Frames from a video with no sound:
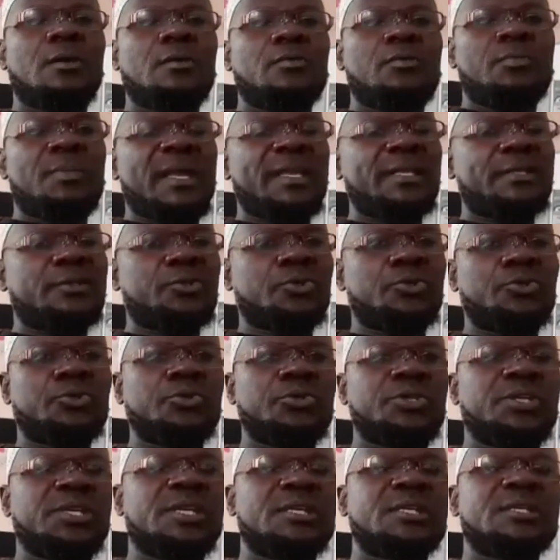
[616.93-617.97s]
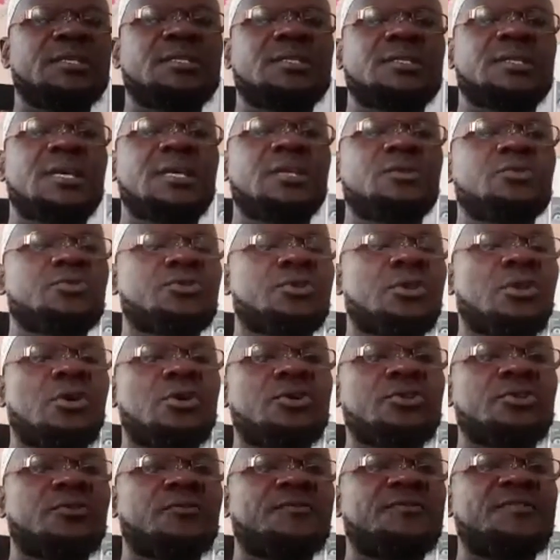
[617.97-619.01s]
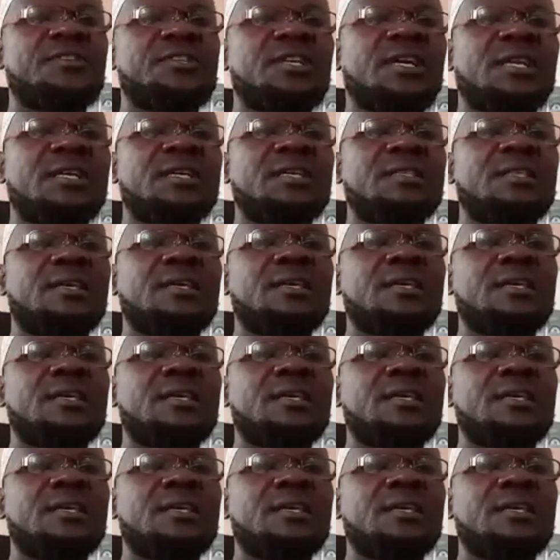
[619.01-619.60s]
We managed to do this. It was launched officially in the